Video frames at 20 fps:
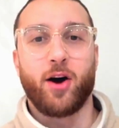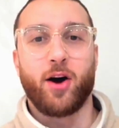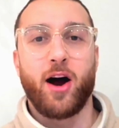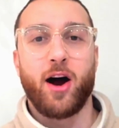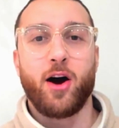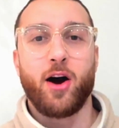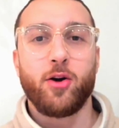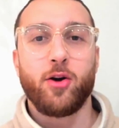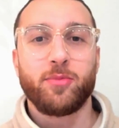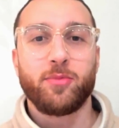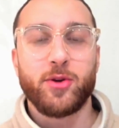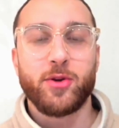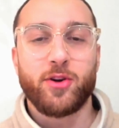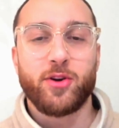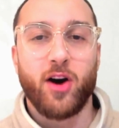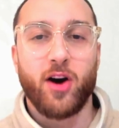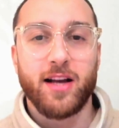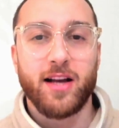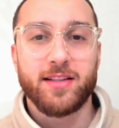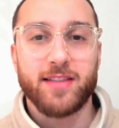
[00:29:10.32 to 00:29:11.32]
hope you
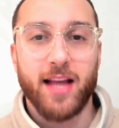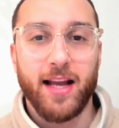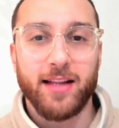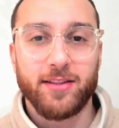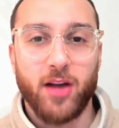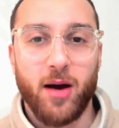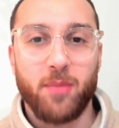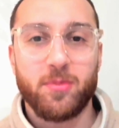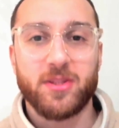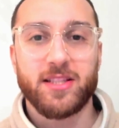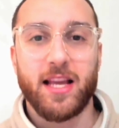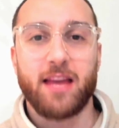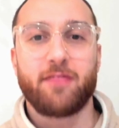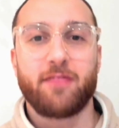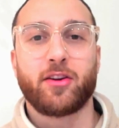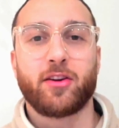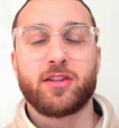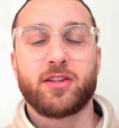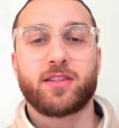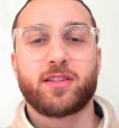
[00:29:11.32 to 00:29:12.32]
guys end up
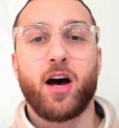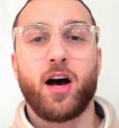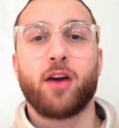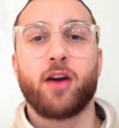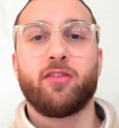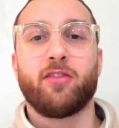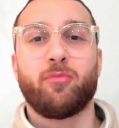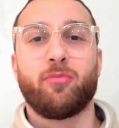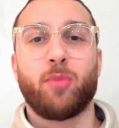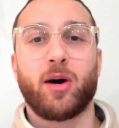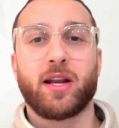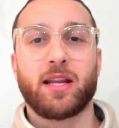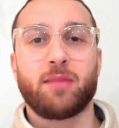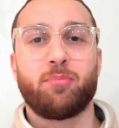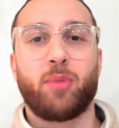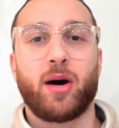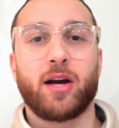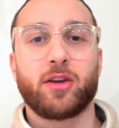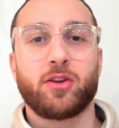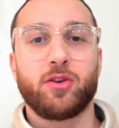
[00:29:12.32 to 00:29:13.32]
saving a ton of money
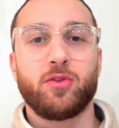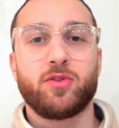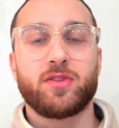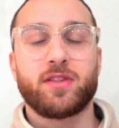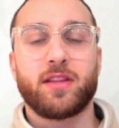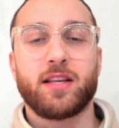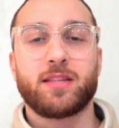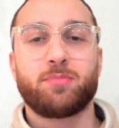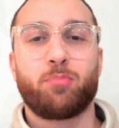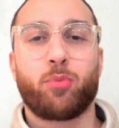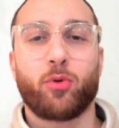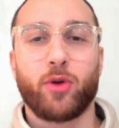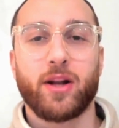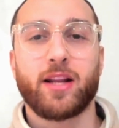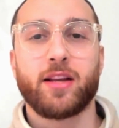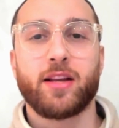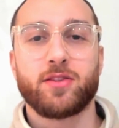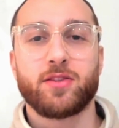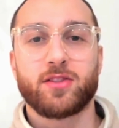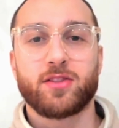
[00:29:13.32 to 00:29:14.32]
by using this
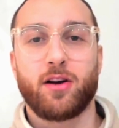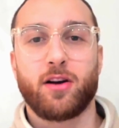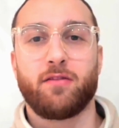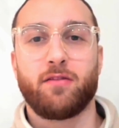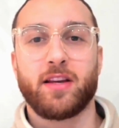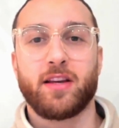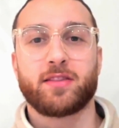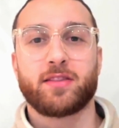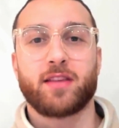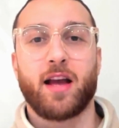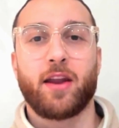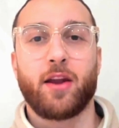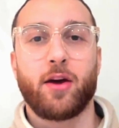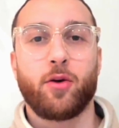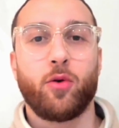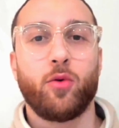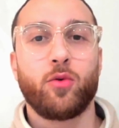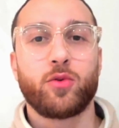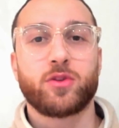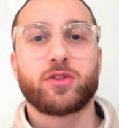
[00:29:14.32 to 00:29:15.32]
brilliant service, and I
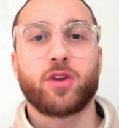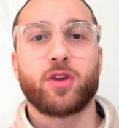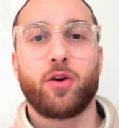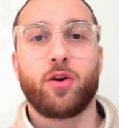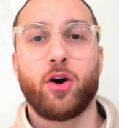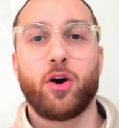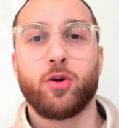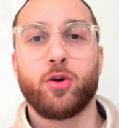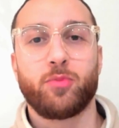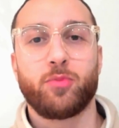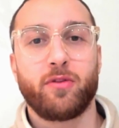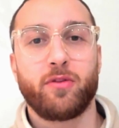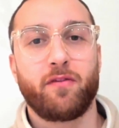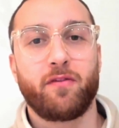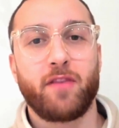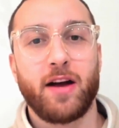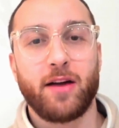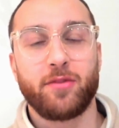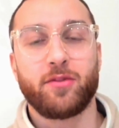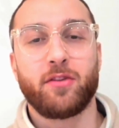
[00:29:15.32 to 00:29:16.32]
also hope you
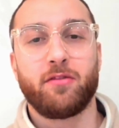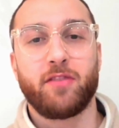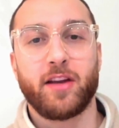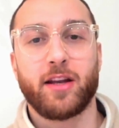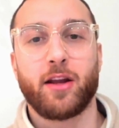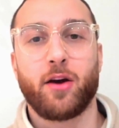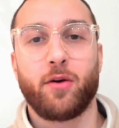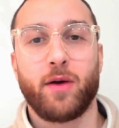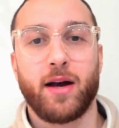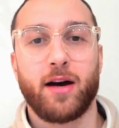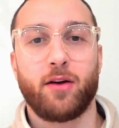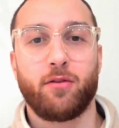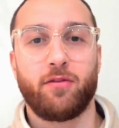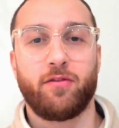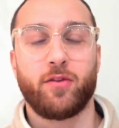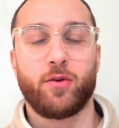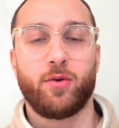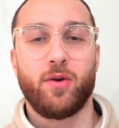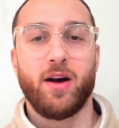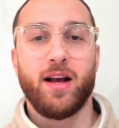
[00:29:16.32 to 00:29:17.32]
found the video
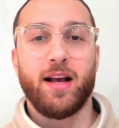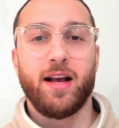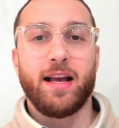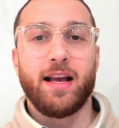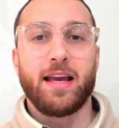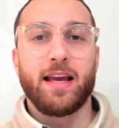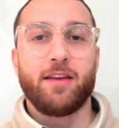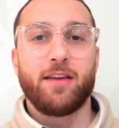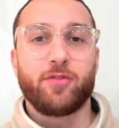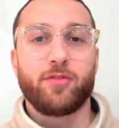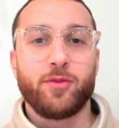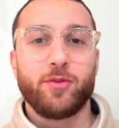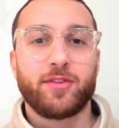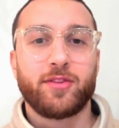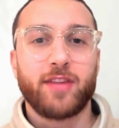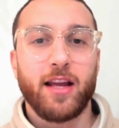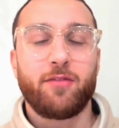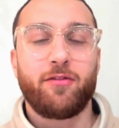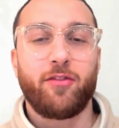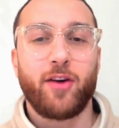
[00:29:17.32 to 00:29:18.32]
helpful. If you
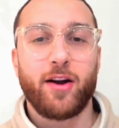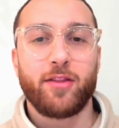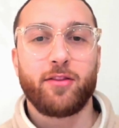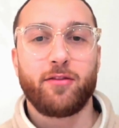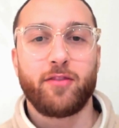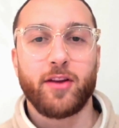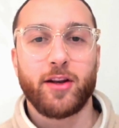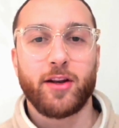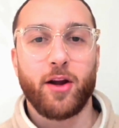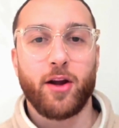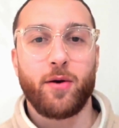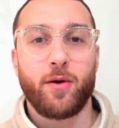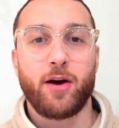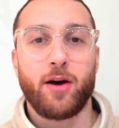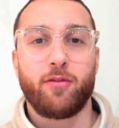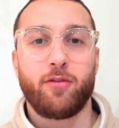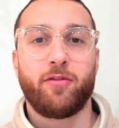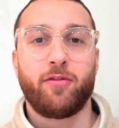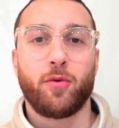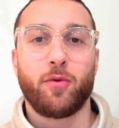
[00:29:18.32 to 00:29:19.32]
did find the video
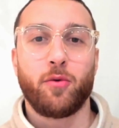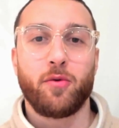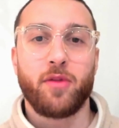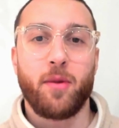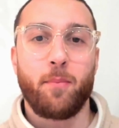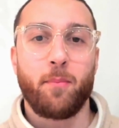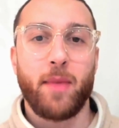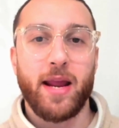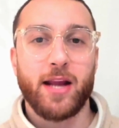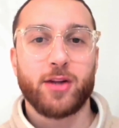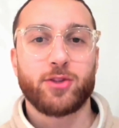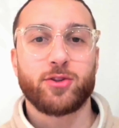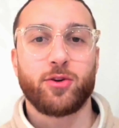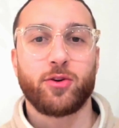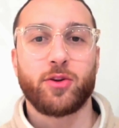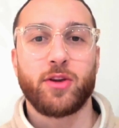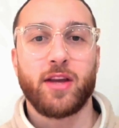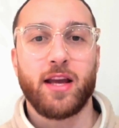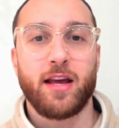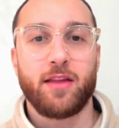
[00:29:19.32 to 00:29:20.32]
helpful, then make sure
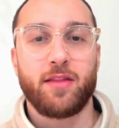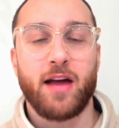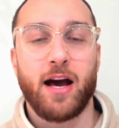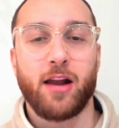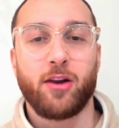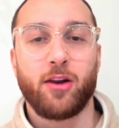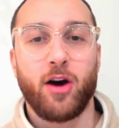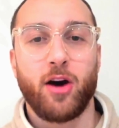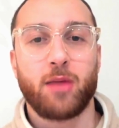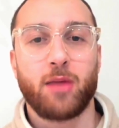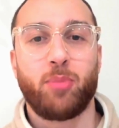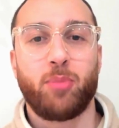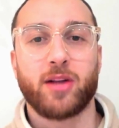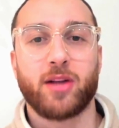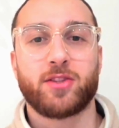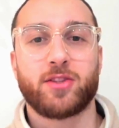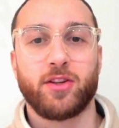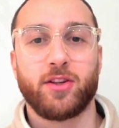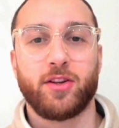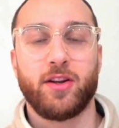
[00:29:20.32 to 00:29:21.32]
you hit that like
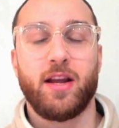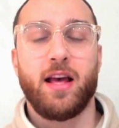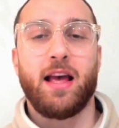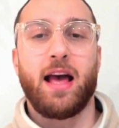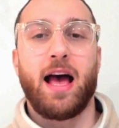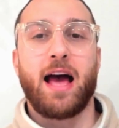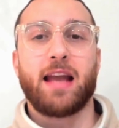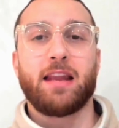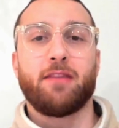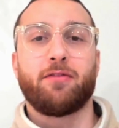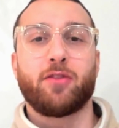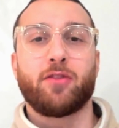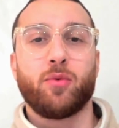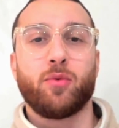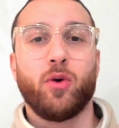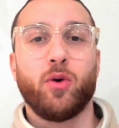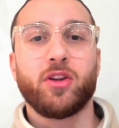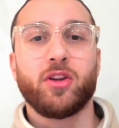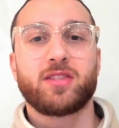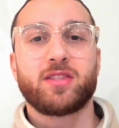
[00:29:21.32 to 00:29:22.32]
button. And if you
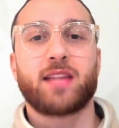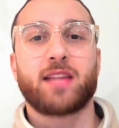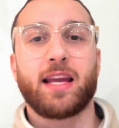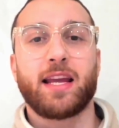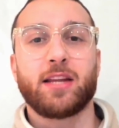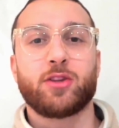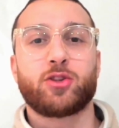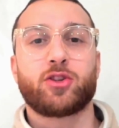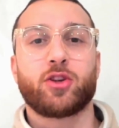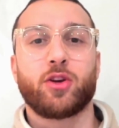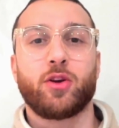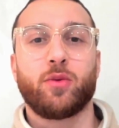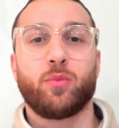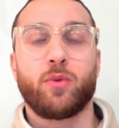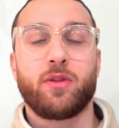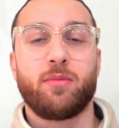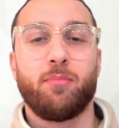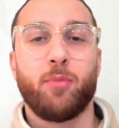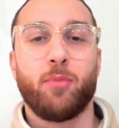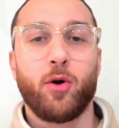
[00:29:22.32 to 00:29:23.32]
want to stay in tune
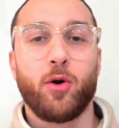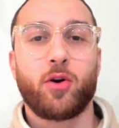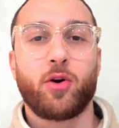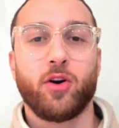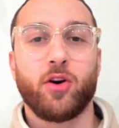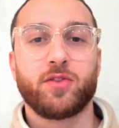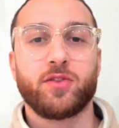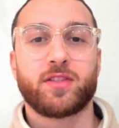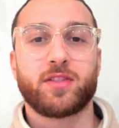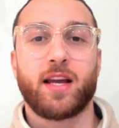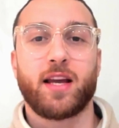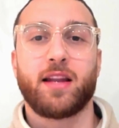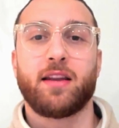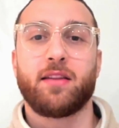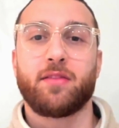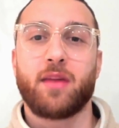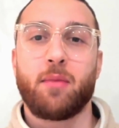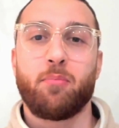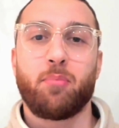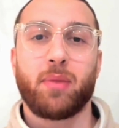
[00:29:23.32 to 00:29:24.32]
with more content,
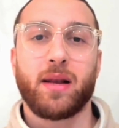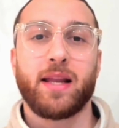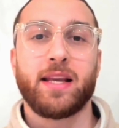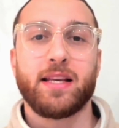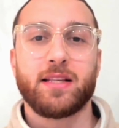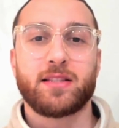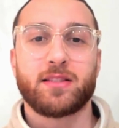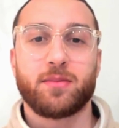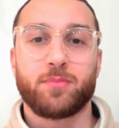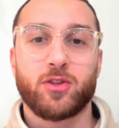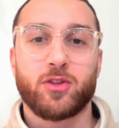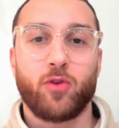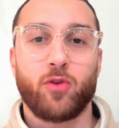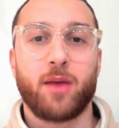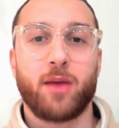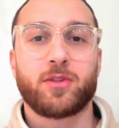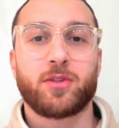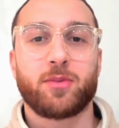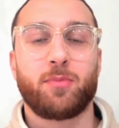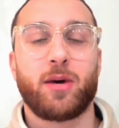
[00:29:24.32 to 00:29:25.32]
then please
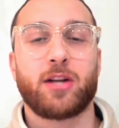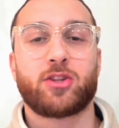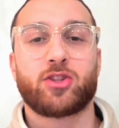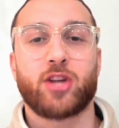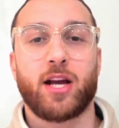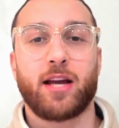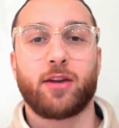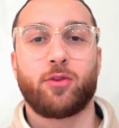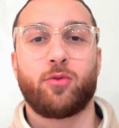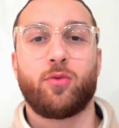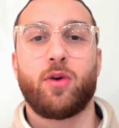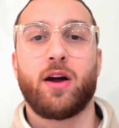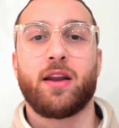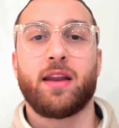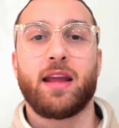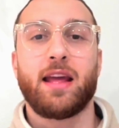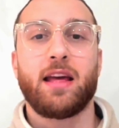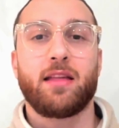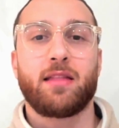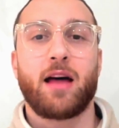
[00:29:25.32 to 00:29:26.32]
subscribe to my channel and
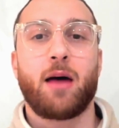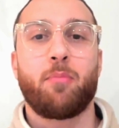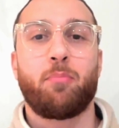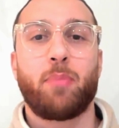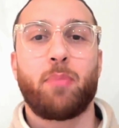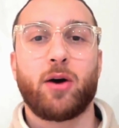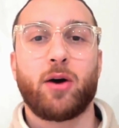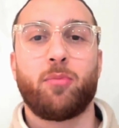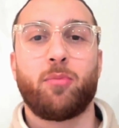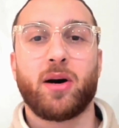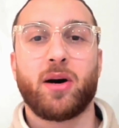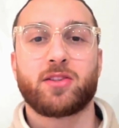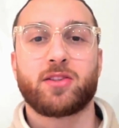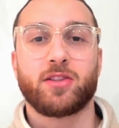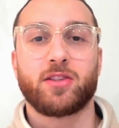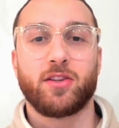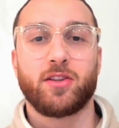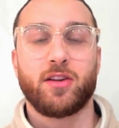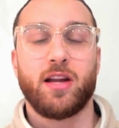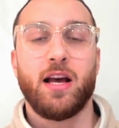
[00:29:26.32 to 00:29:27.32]
hit that bell
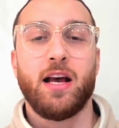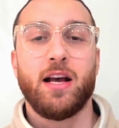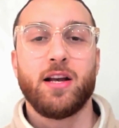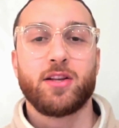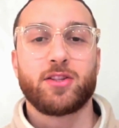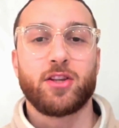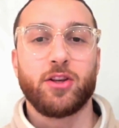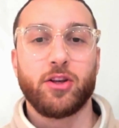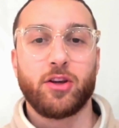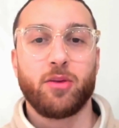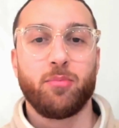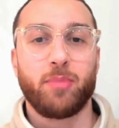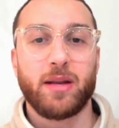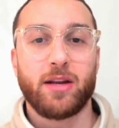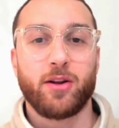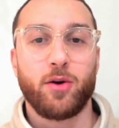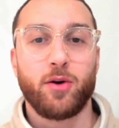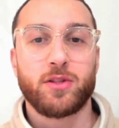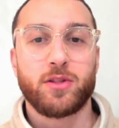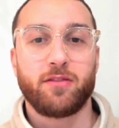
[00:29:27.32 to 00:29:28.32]
button so you can be
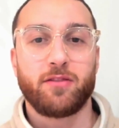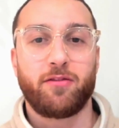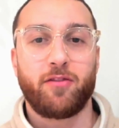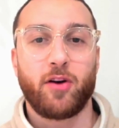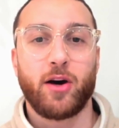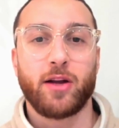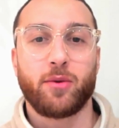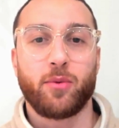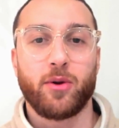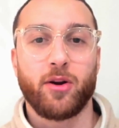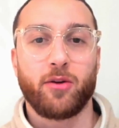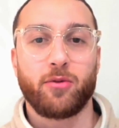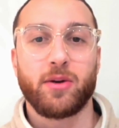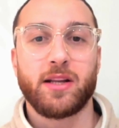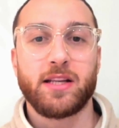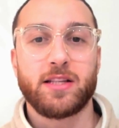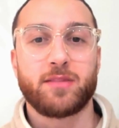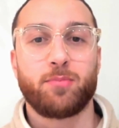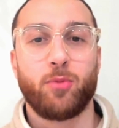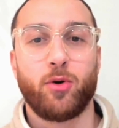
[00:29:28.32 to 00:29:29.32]
notified when I
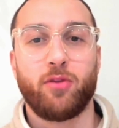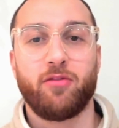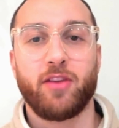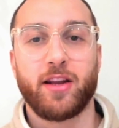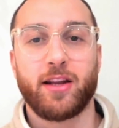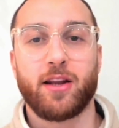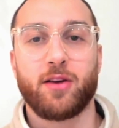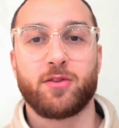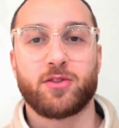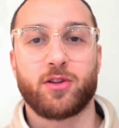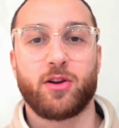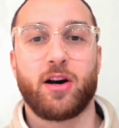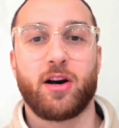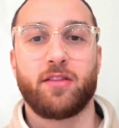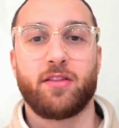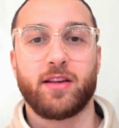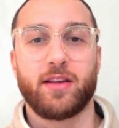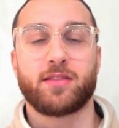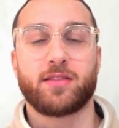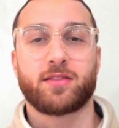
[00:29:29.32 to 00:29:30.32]
release more videos like
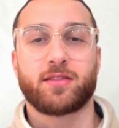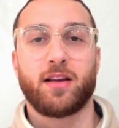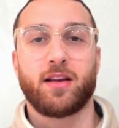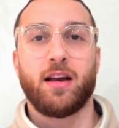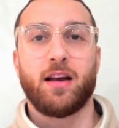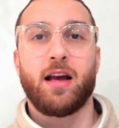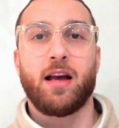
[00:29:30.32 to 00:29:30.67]
this.